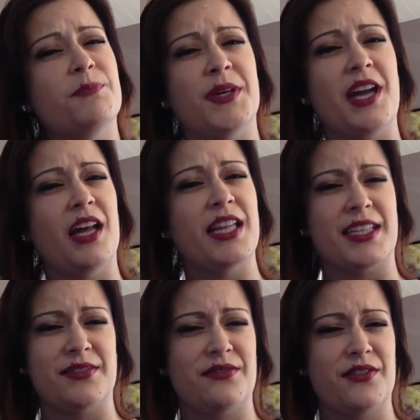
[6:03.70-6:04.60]
but not
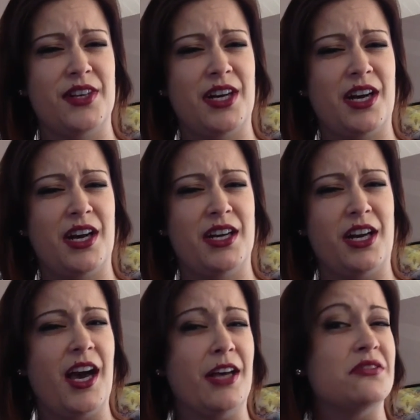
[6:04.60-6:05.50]

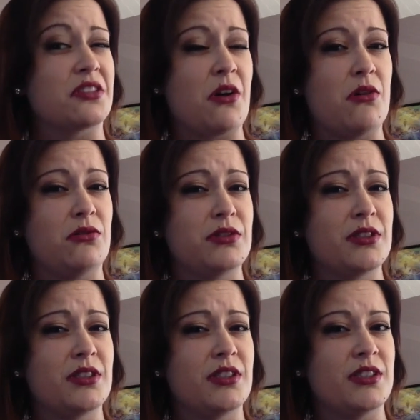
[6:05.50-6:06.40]
Elsa cold,
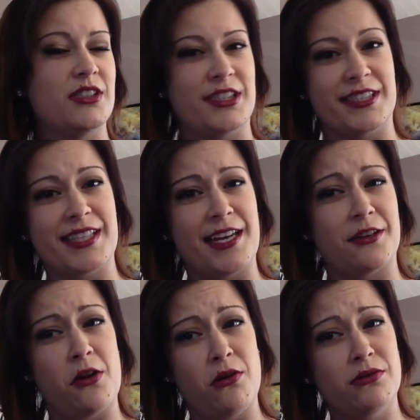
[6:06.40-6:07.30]
just kind of
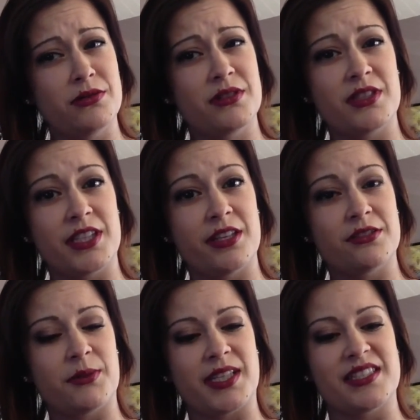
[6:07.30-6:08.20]
cold, you know, so
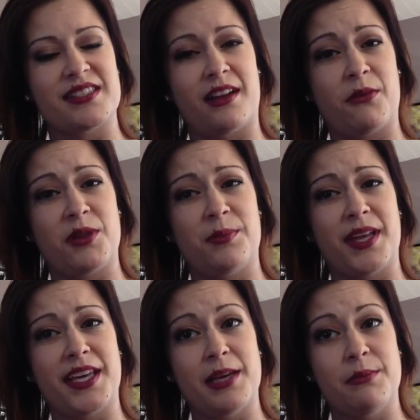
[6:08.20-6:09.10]
I can snuggle with a
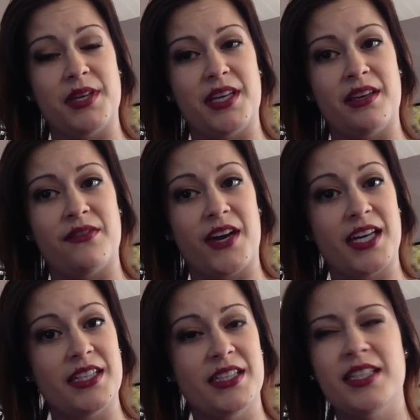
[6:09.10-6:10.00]
blanket and be fine.
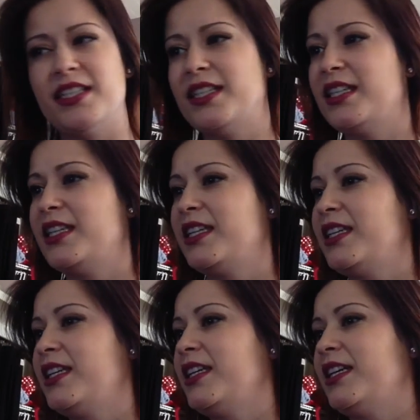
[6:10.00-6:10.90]

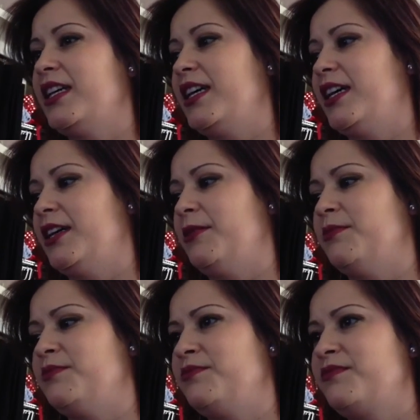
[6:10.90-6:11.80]

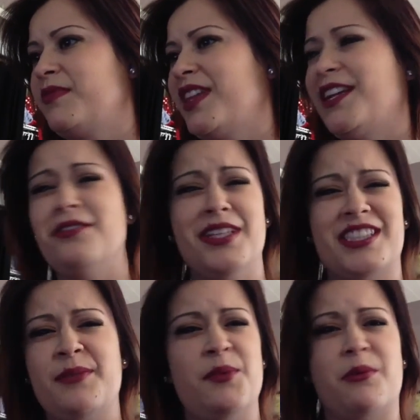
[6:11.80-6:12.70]
I don't like
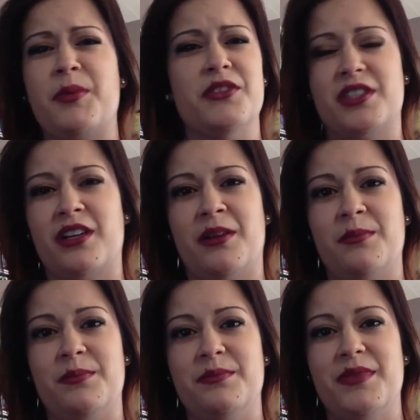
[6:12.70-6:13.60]
sleeping with music on,
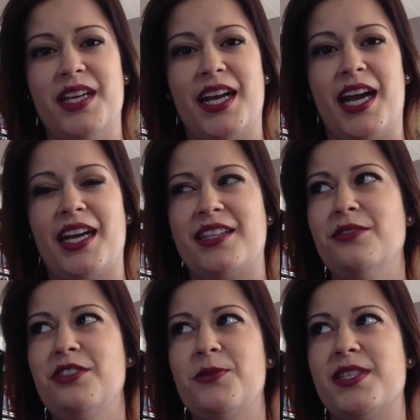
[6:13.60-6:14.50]
and I
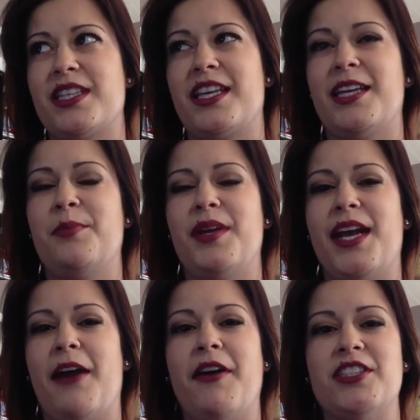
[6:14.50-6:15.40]
used to as a kid, but
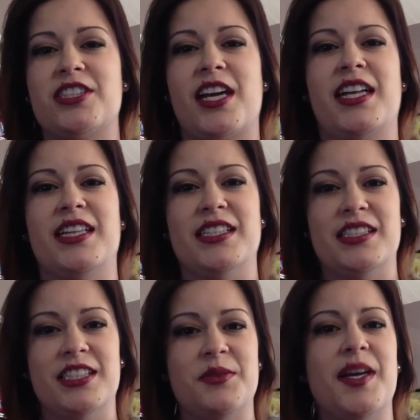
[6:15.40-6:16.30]
now I just kind of listen
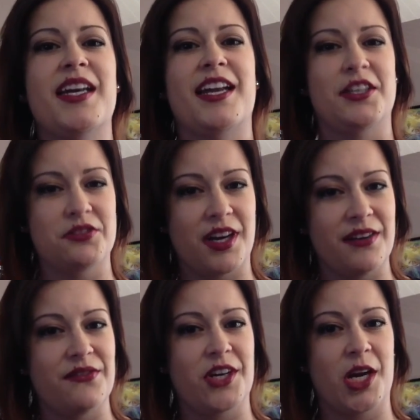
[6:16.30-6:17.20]
to it and I try and
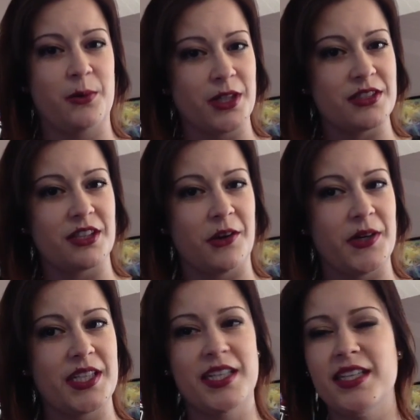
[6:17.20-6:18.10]
figure out where it's
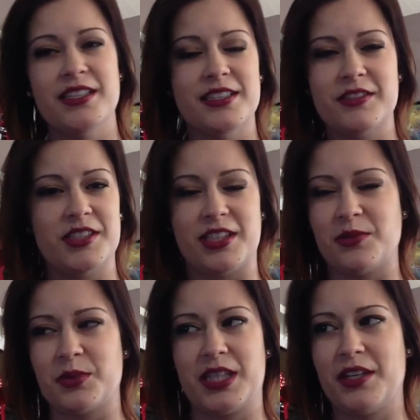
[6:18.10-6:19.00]
going, so it just doesn't
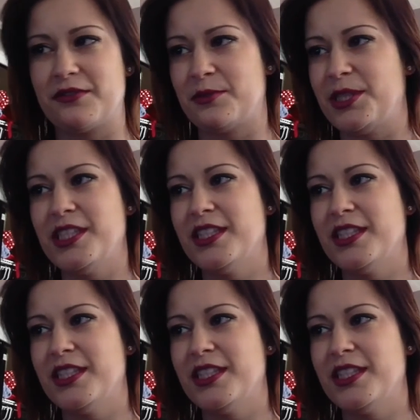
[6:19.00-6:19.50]
work out for me.